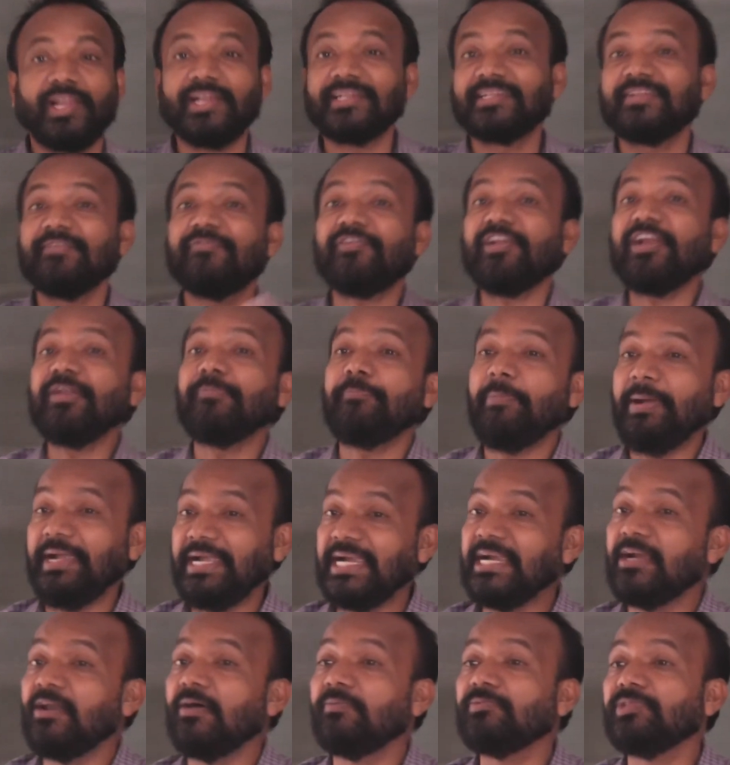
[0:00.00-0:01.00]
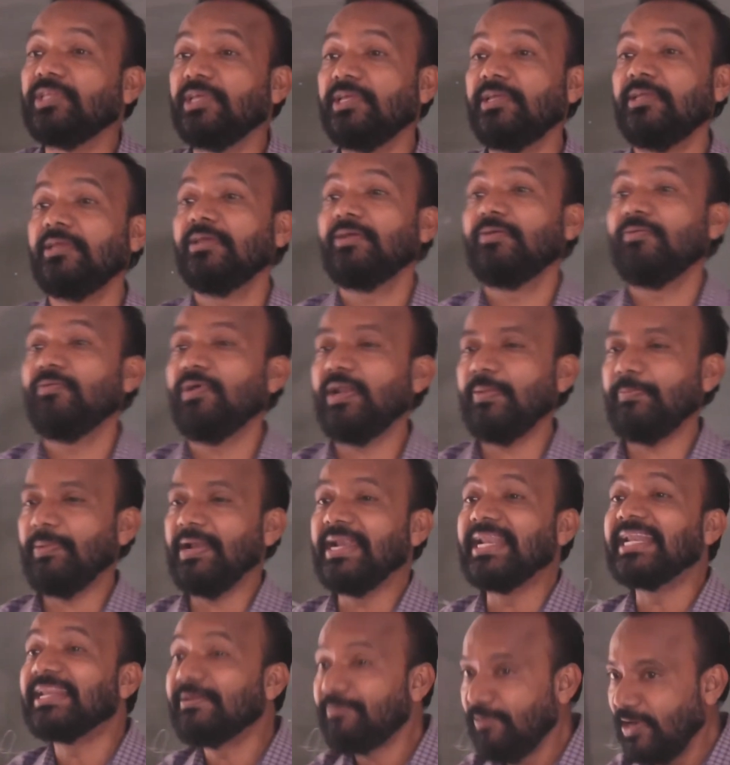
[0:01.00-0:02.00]
are different pattern of the what
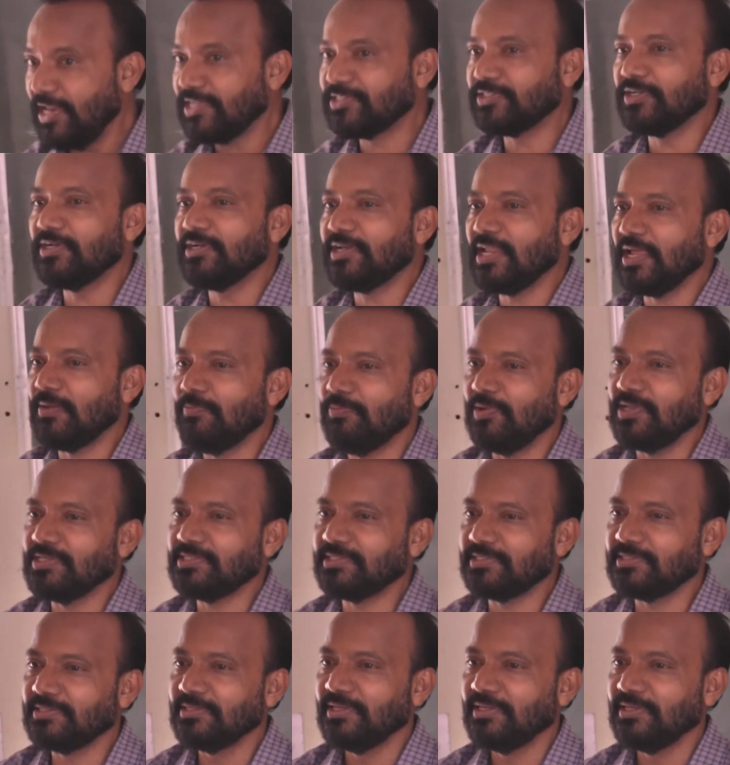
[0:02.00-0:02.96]
happened reflection take place.